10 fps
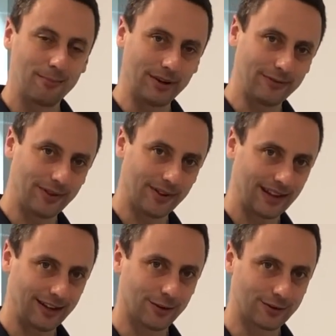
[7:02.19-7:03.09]
but if you
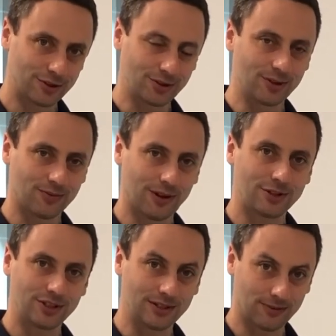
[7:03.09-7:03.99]
think your reduced
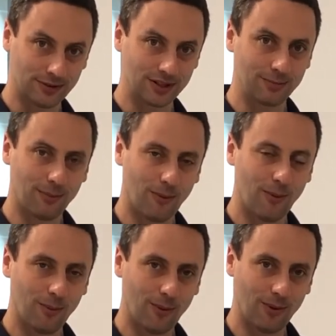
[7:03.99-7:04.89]
flush is flushing
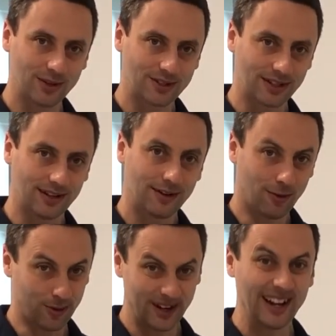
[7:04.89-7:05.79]
more water,
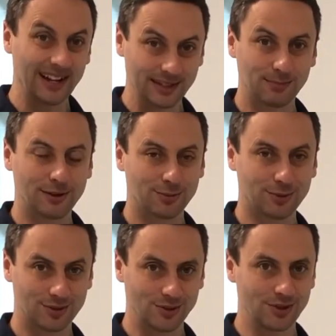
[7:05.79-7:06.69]
or nearly as much
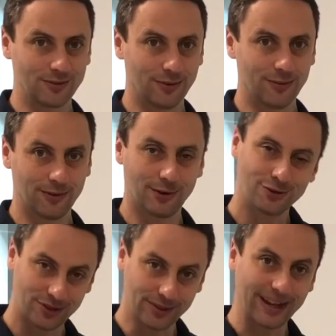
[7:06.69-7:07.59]
water as your full
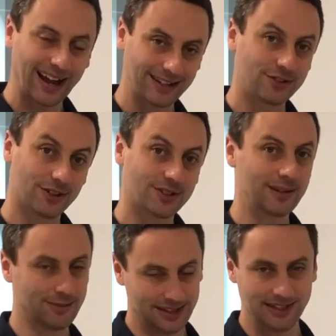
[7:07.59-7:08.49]
flush, you can adjust
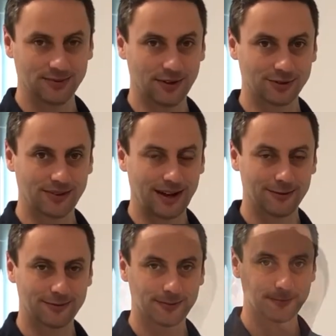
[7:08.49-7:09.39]
it with this flush
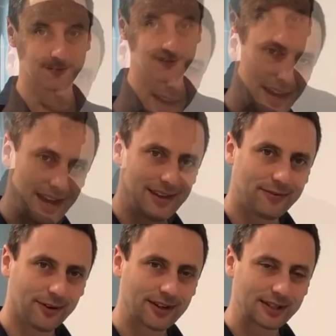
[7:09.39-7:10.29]
valve.
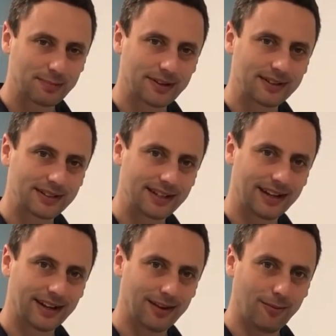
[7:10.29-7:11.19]
If you're
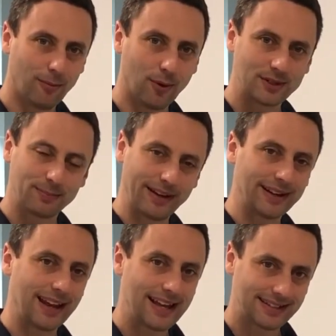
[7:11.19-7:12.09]
experiencing water
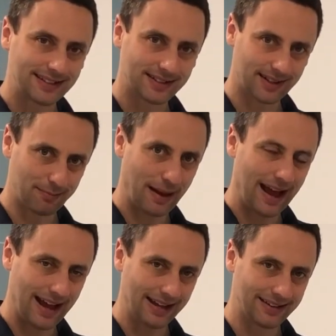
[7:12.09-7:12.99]
being let into the
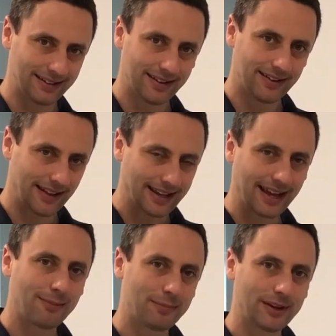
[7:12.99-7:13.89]
pan, that
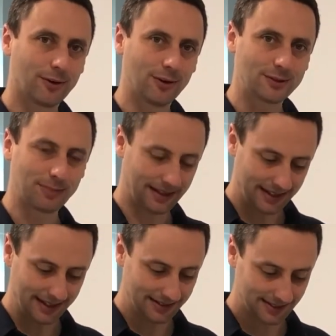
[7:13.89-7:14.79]
can be caused by
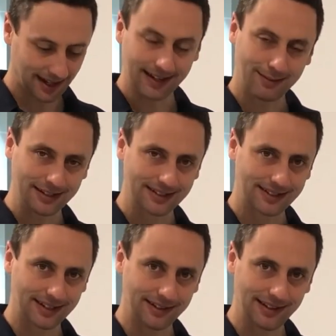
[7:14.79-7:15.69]
the dynamic
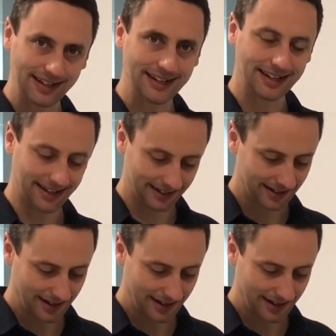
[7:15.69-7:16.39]
seal leaking.